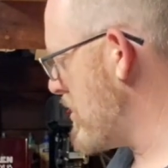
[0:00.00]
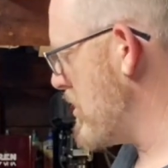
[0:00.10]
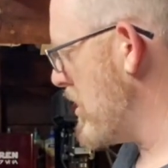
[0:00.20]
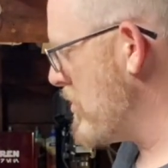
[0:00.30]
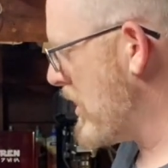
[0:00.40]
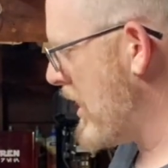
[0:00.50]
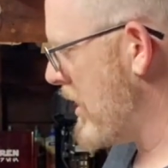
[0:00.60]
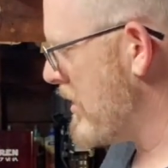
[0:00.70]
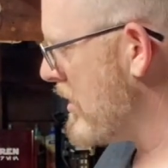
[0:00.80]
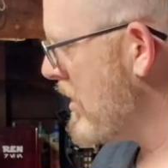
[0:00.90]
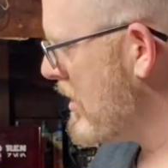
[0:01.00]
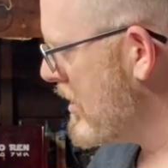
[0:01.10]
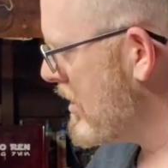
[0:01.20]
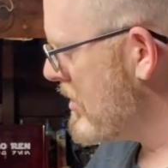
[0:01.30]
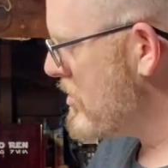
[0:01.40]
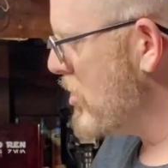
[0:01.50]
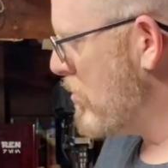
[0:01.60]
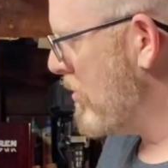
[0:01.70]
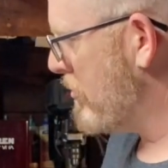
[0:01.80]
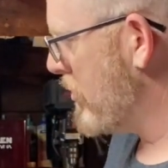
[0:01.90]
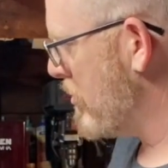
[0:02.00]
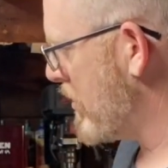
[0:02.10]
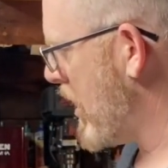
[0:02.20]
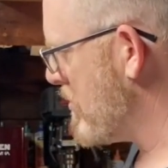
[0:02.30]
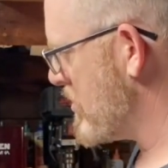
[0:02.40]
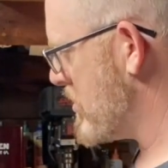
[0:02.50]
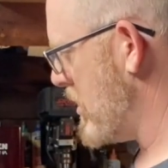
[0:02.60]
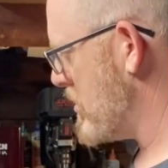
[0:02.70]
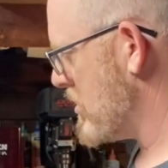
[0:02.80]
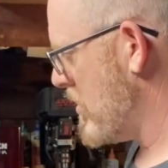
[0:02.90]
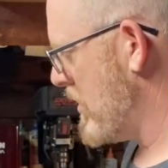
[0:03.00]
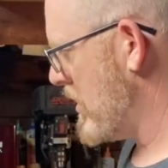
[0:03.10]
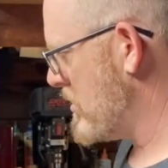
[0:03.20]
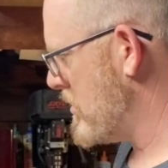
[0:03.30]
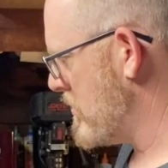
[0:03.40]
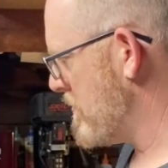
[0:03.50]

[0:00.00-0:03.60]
that you can do before the primer stage, go ahead and do.